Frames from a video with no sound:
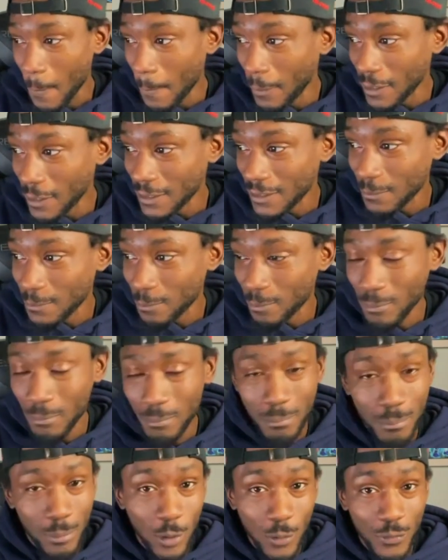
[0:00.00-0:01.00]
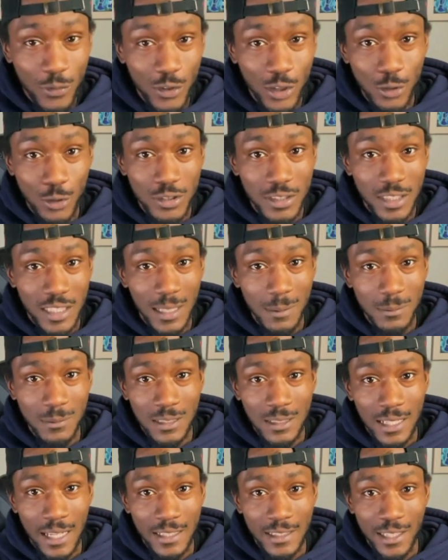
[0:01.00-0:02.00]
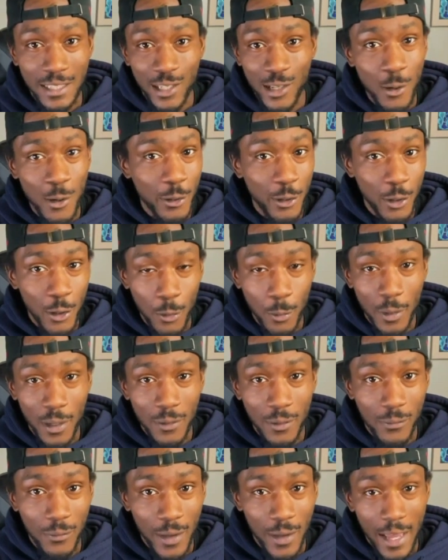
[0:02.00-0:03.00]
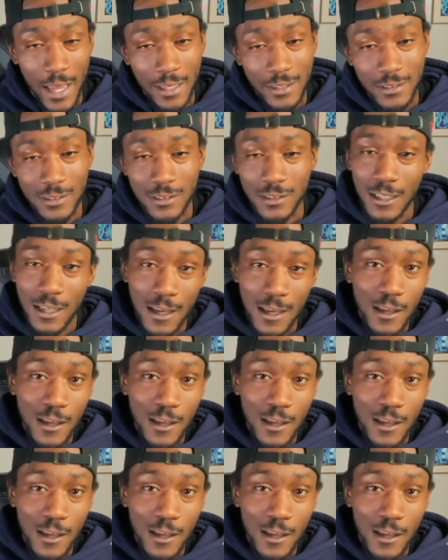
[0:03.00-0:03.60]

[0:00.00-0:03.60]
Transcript: But both of those teams look like they're going nowhere fast.